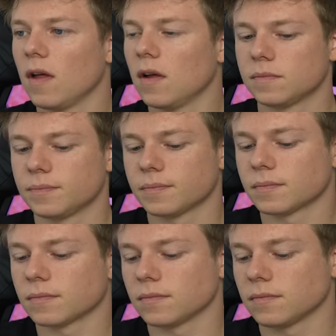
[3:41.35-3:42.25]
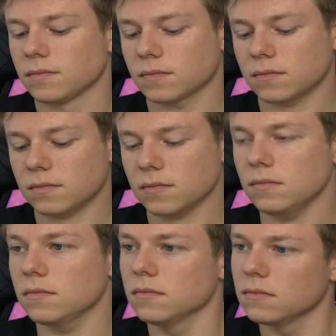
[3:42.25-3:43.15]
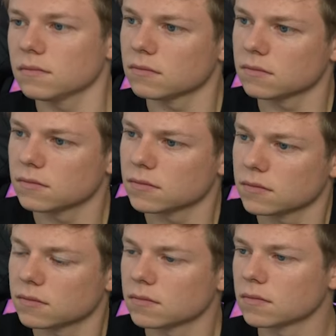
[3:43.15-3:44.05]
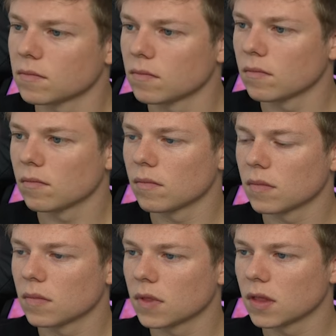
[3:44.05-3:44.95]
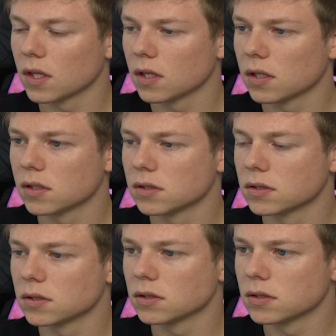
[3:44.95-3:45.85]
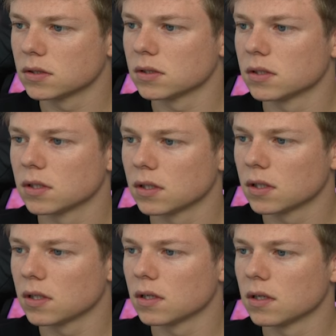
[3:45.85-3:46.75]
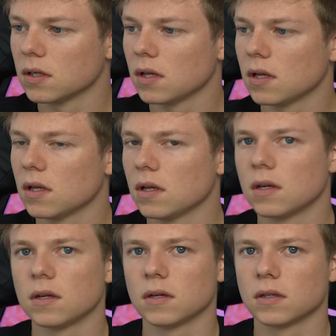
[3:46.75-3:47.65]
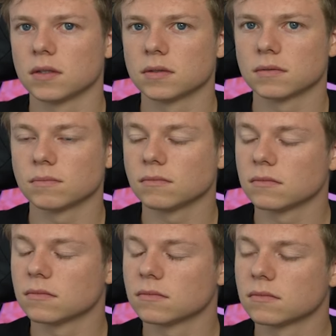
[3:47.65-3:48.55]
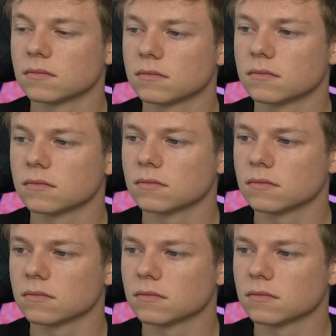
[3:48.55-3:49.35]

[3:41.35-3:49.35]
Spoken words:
(not speaking)